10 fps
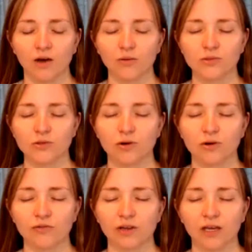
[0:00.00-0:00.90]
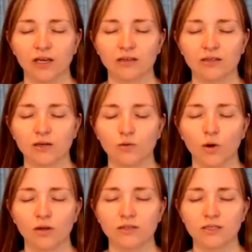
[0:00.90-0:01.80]
observing the
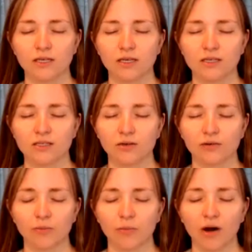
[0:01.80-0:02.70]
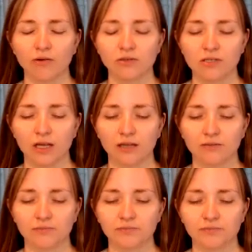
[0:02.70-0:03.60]
qualities of the
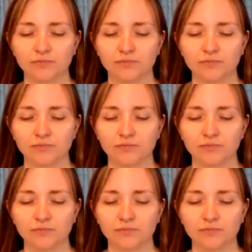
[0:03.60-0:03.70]
mountain,